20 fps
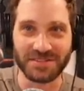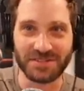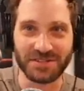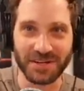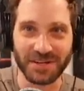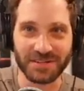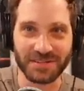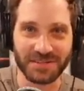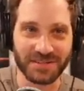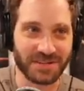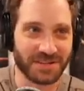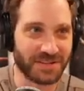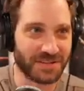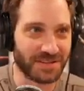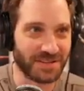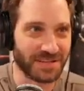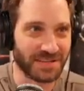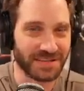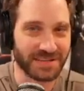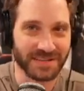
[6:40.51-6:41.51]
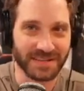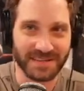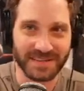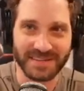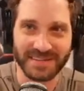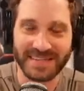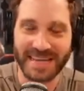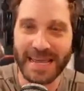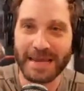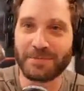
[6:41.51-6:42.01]
just
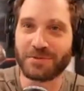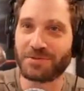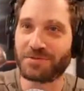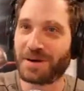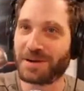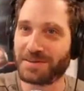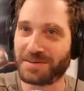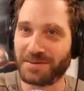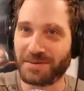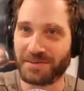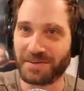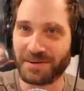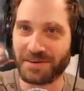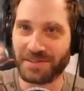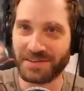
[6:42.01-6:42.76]
the table dressing over here.